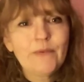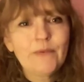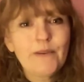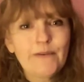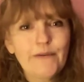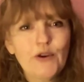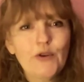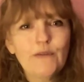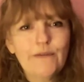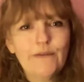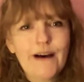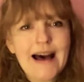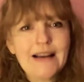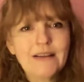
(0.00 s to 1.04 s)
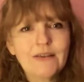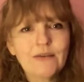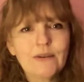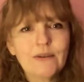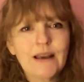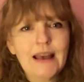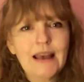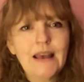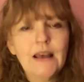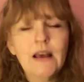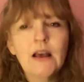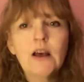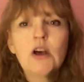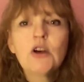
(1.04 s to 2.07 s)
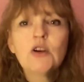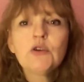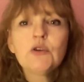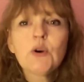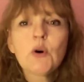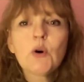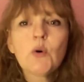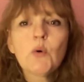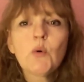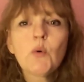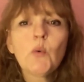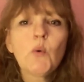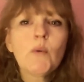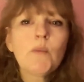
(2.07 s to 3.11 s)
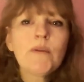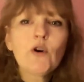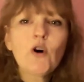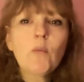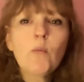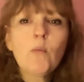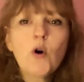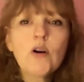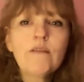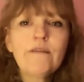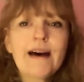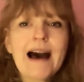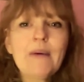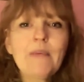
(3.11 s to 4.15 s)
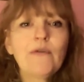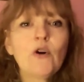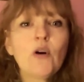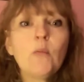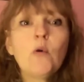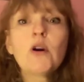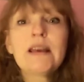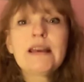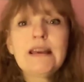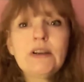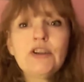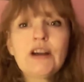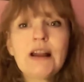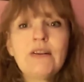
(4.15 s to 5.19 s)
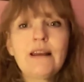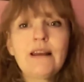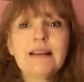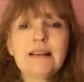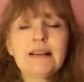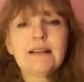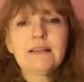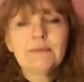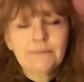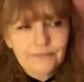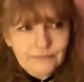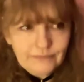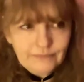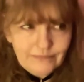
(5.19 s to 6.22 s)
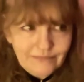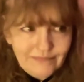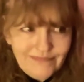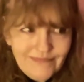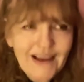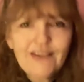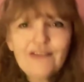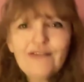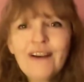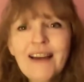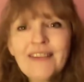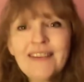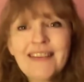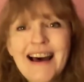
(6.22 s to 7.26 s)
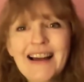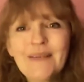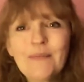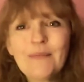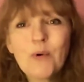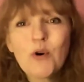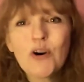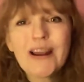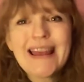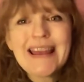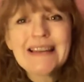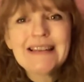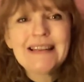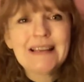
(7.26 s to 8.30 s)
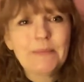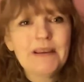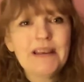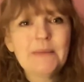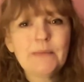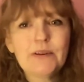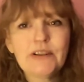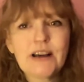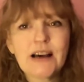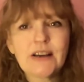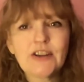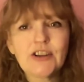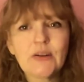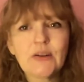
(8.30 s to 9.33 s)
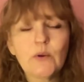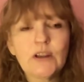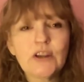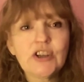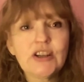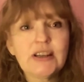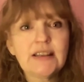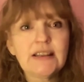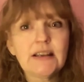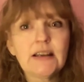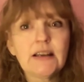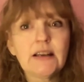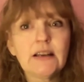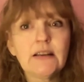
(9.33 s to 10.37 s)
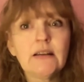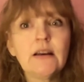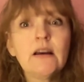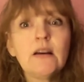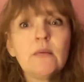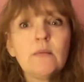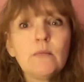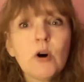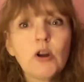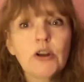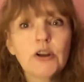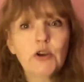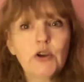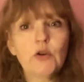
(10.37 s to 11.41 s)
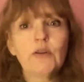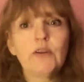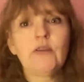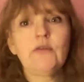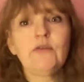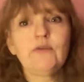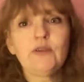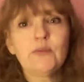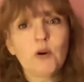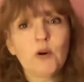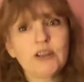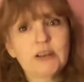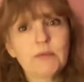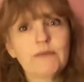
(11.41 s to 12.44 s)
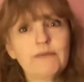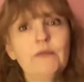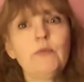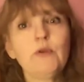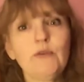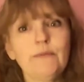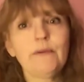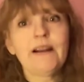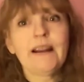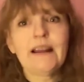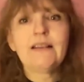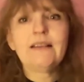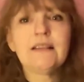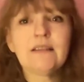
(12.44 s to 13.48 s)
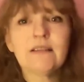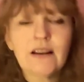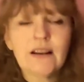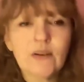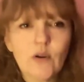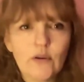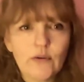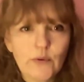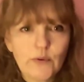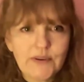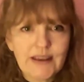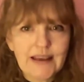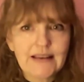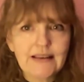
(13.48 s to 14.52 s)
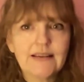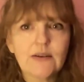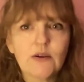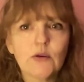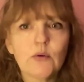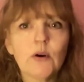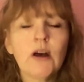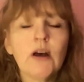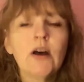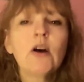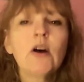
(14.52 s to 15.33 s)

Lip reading: from the fuel fat, okay? So when we've got more of that, we've got more heat generated rather than more ATP production, which is the molecule that is responsible for movement and all those things. So